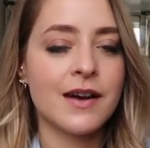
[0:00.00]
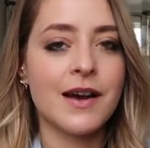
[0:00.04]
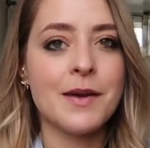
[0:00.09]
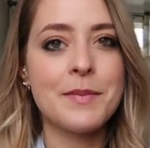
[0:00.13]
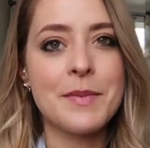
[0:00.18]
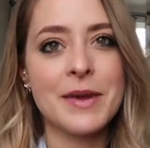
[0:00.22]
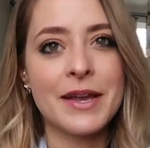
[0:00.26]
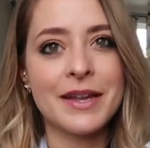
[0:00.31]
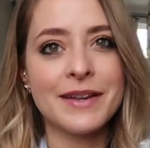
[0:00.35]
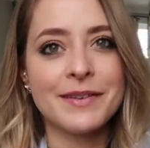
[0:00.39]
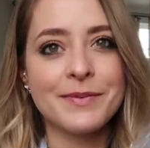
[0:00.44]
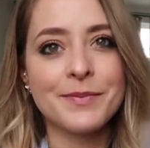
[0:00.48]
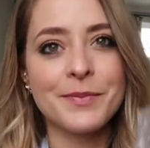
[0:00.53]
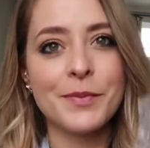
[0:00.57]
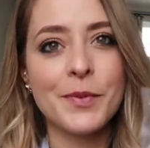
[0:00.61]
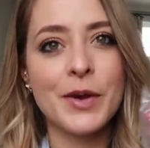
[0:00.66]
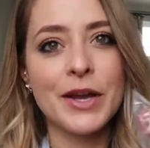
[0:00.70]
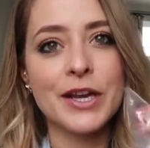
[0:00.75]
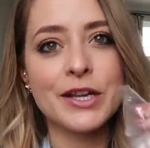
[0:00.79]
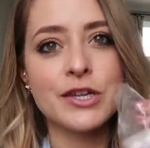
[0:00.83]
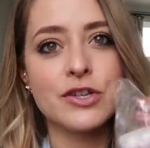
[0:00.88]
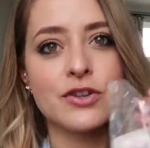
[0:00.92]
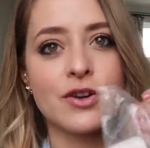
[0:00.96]
I mean,
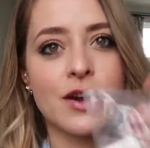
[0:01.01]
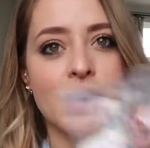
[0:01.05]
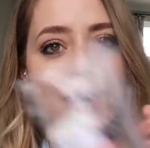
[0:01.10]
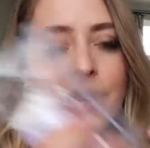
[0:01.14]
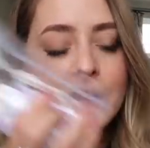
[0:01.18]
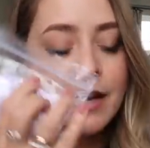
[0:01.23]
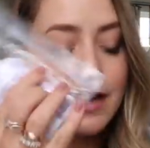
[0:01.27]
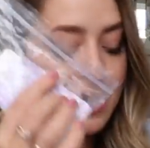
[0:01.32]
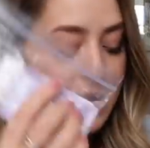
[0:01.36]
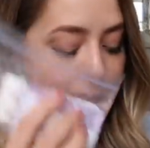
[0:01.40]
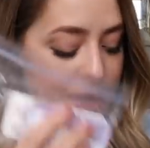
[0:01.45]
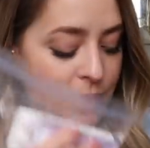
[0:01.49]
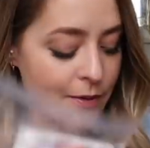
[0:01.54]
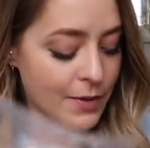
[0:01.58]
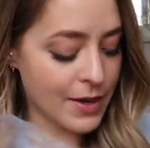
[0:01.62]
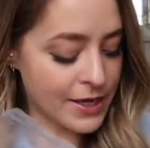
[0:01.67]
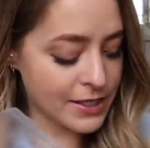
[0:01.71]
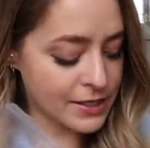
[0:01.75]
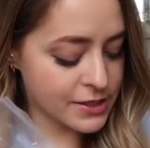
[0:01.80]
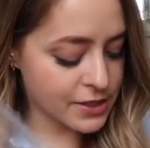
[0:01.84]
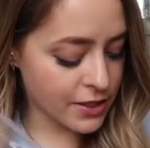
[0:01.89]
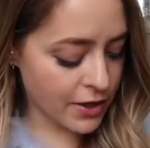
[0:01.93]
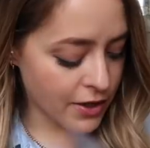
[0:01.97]
we can try
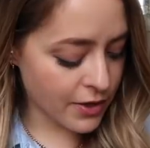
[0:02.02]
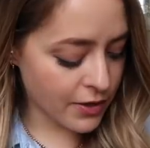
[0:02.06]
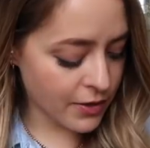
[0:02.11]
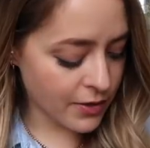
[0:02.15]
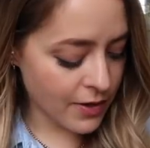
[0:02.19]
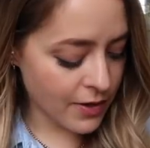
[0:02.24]
anyway. So